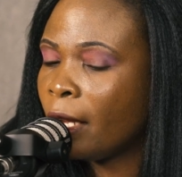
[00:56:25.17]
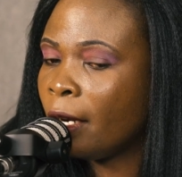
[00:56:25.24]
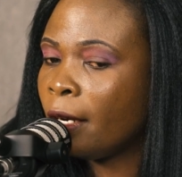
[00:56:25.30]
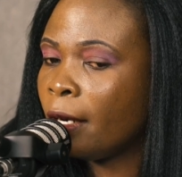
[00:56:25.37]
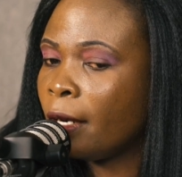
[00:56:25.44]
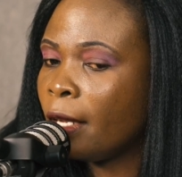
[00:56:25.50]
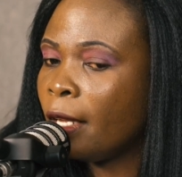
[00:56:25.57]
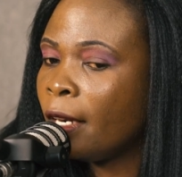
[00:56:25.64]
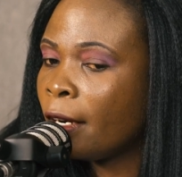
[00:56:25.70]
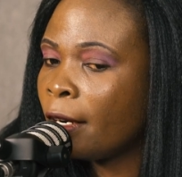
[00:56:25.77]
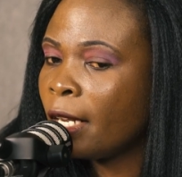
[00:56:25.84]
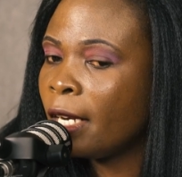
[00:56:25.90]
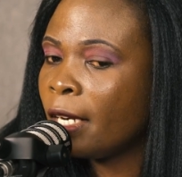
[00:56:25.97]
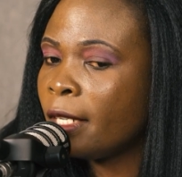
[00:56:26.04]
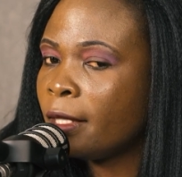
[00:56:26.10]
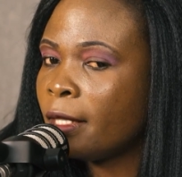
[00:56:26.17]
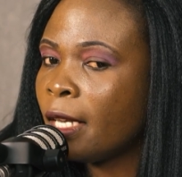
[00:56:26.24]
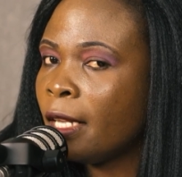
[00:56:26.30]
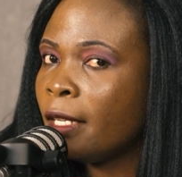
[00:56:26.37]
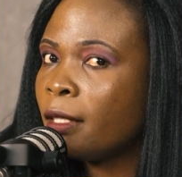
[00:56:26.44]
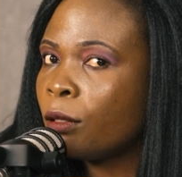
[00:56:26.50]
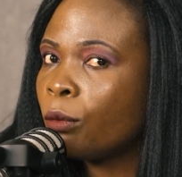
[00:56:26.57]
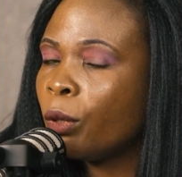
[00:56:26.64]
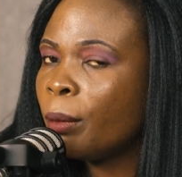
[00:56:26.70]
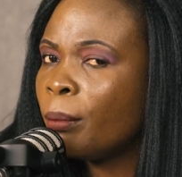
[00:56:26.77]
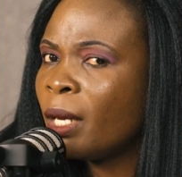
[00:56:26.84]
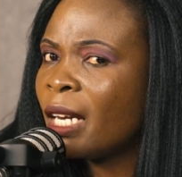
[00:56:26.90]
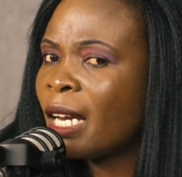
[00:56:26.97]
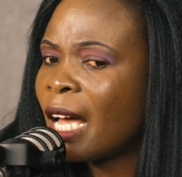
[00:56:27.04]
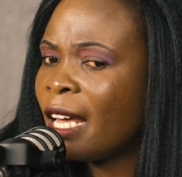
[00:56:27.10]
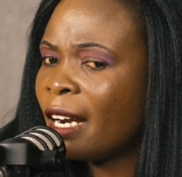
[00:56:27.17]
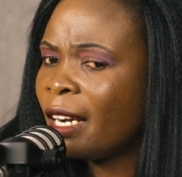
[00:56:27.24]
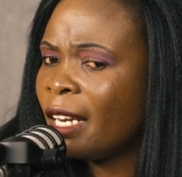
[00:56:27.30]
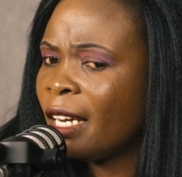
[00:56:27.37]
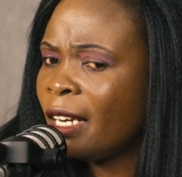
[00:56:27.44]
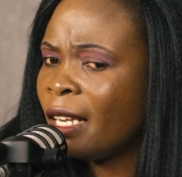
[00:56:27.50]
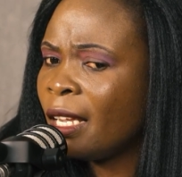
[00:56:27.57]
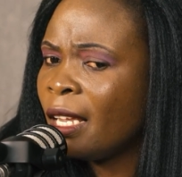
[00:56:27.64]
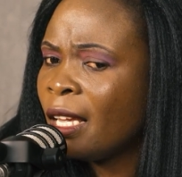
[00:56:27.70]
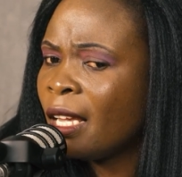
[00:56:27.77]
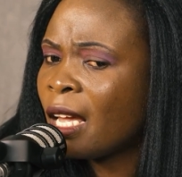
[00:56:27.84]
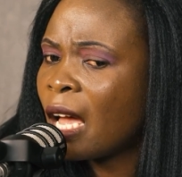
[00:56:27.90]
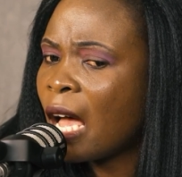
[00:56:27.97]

And in really sense, women are really